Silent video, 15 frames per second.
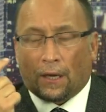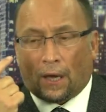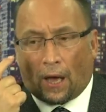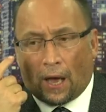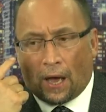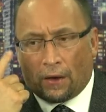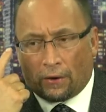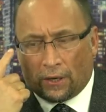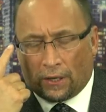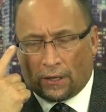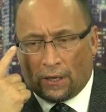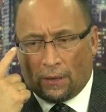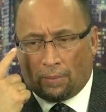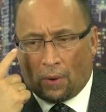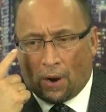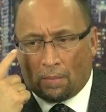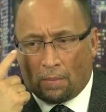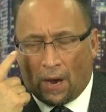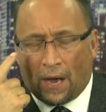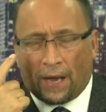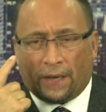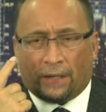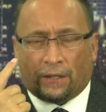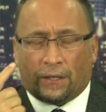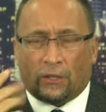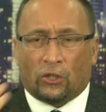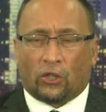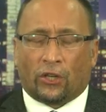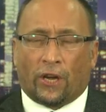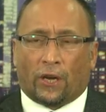how to keep our minds
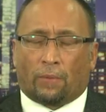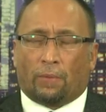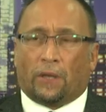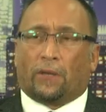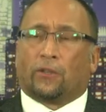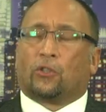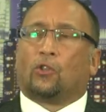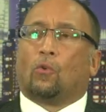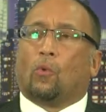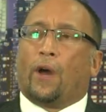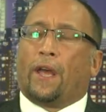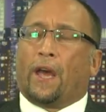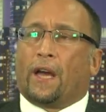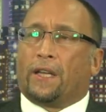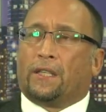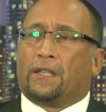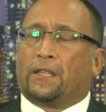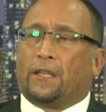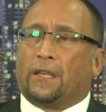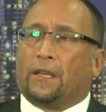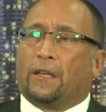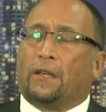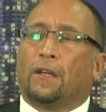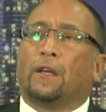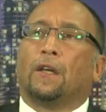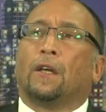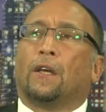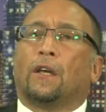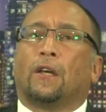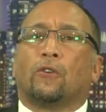in check. Because the way I see it,
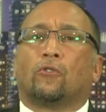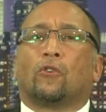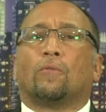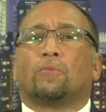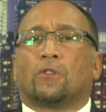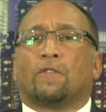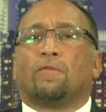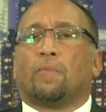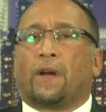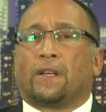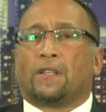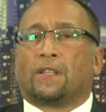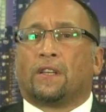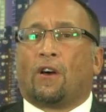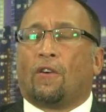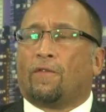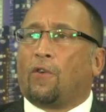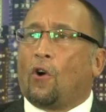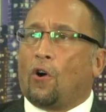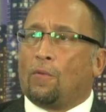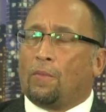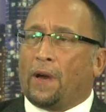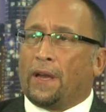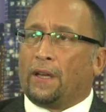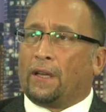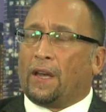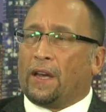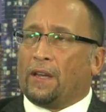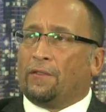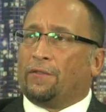in terms of myself, all my
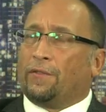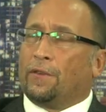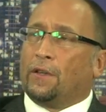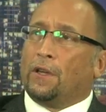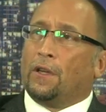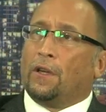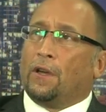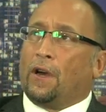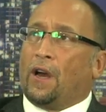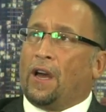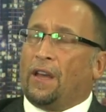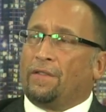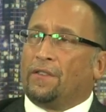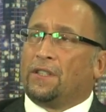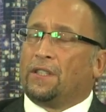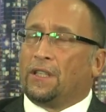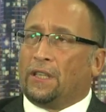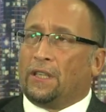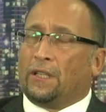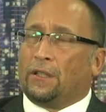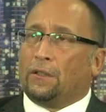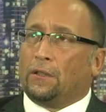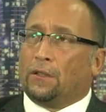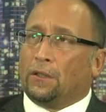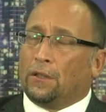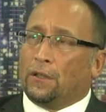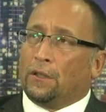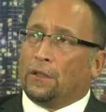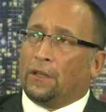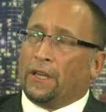life, I've seen,
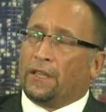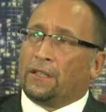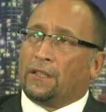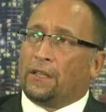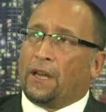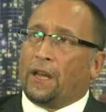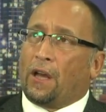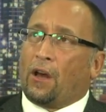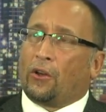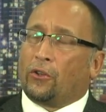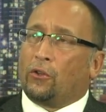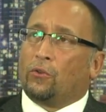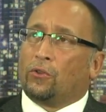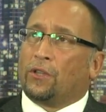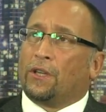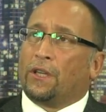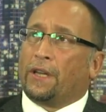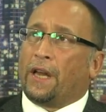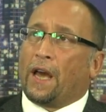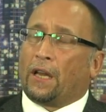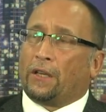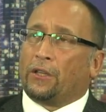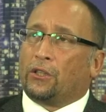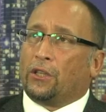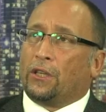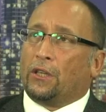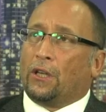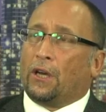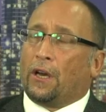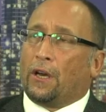let's say I'll use an
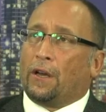analogy,